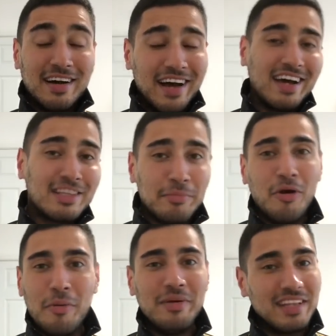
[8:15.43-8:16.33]
At the
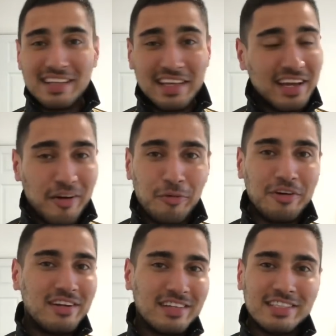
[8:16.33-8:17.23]
moment, I think I
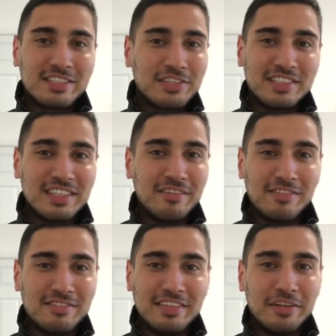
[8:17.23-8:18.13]
would, just because of
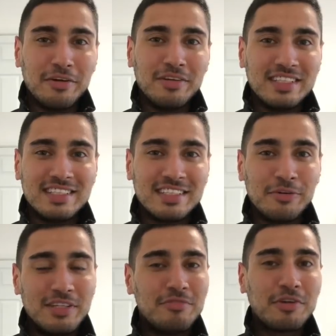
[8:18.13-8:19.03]
it's
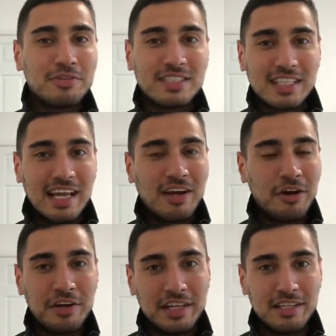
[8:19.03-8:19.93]
so difficult to sell
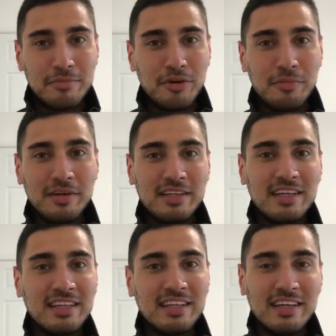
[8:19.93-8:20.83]
Icardi at the moment,
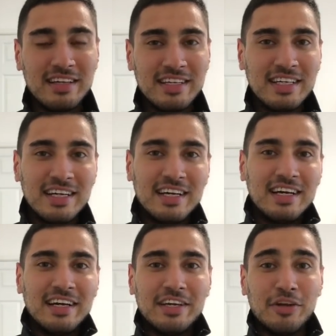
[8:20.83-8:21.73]
and
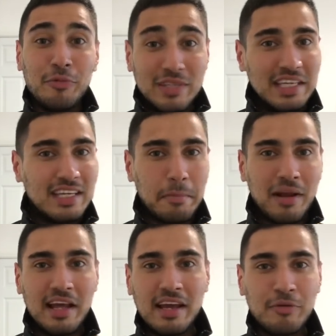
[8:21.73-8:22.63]
we need a
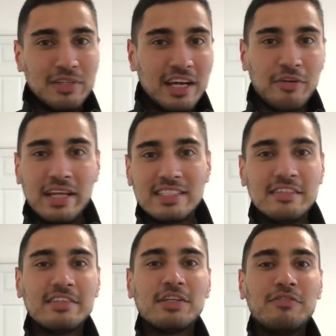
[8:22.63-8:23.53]
player with the
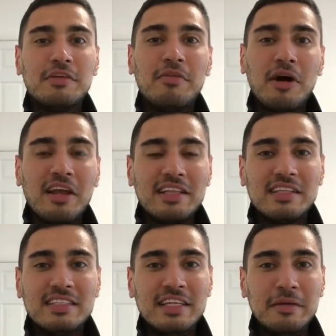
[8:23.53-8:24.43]
creativeness of Dybala in
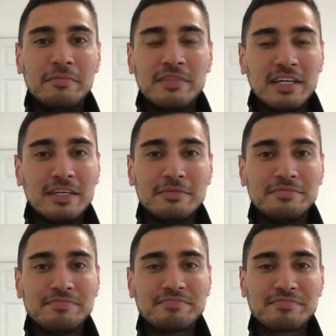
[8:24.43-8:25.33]
the team.
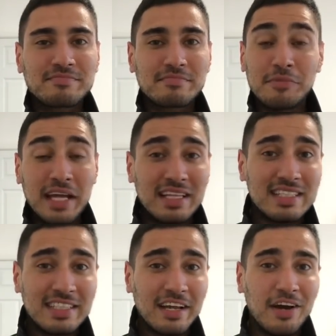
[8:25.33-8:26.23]
But yeah,
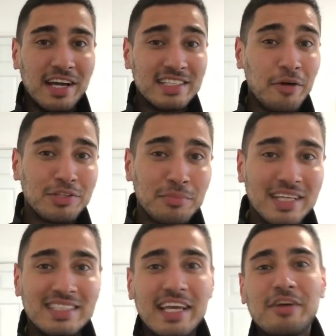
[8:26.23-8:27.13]
that's it, guys. That was
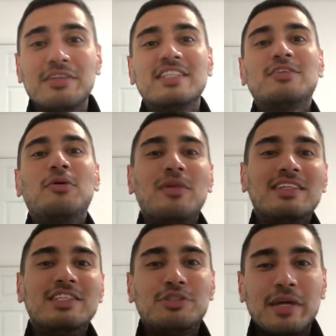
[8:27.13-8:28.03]
my take on this whole
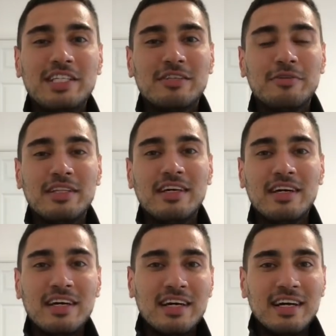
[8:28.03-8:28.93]
situation with
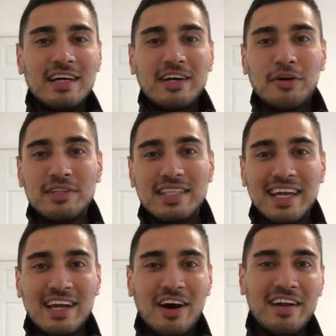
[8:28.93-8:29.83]
the
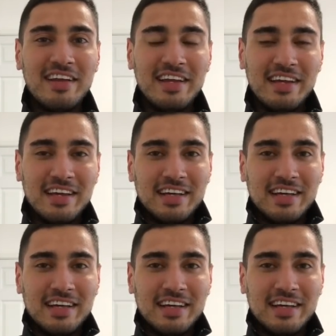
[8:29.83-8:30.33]
Conte Icardi